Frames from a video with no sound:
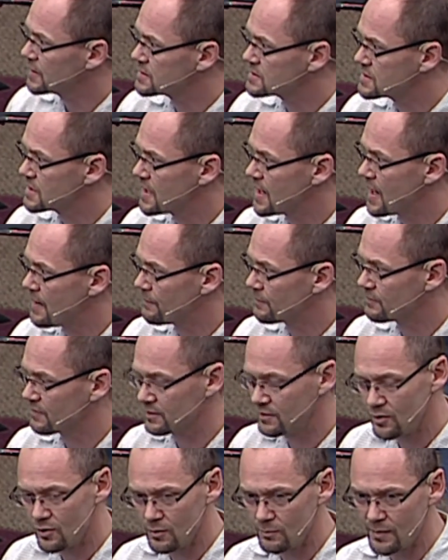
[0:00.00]
needs to happen? It's
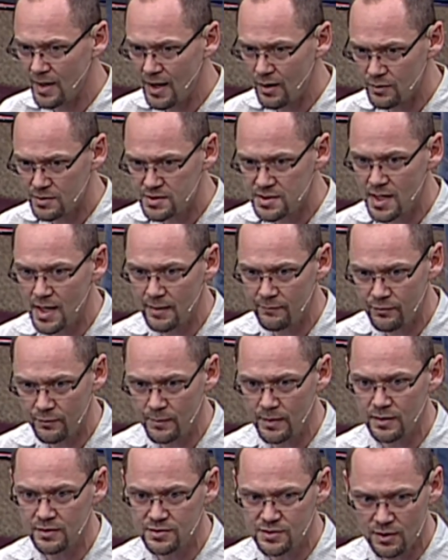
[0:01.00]
like, no, now it's time for
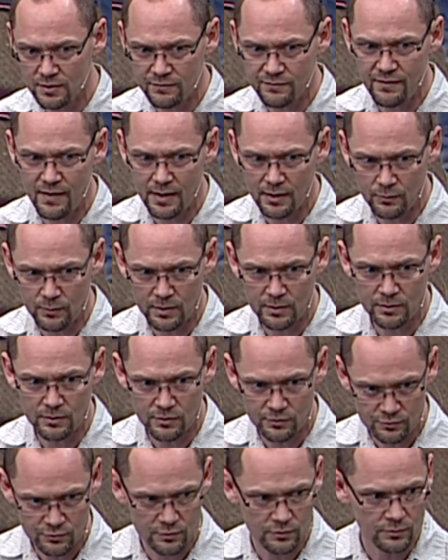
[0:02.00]
me to start following
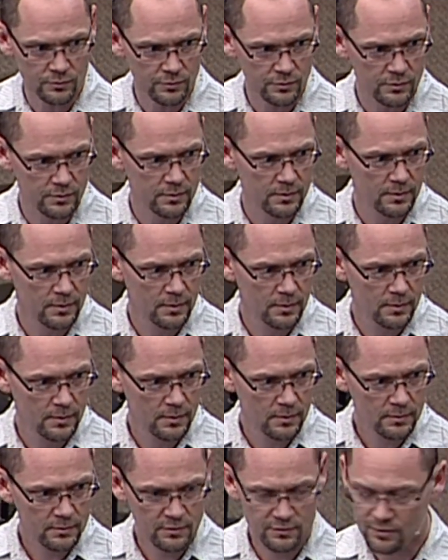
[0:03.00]
the truth,
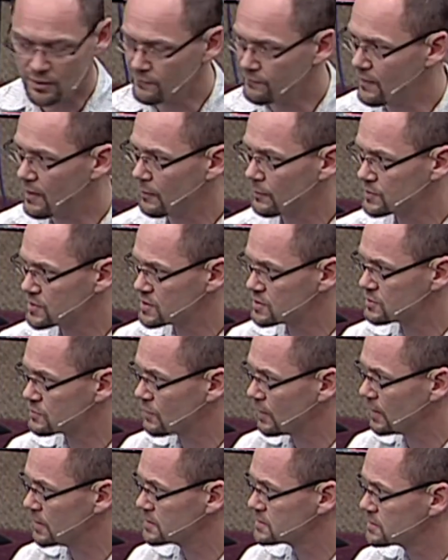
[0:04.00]
to start following Jesus
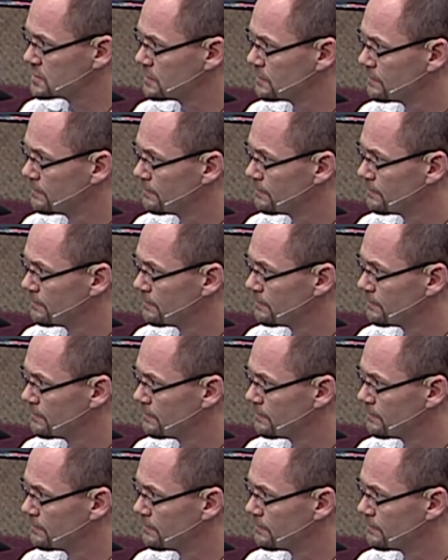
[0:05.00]
Christ.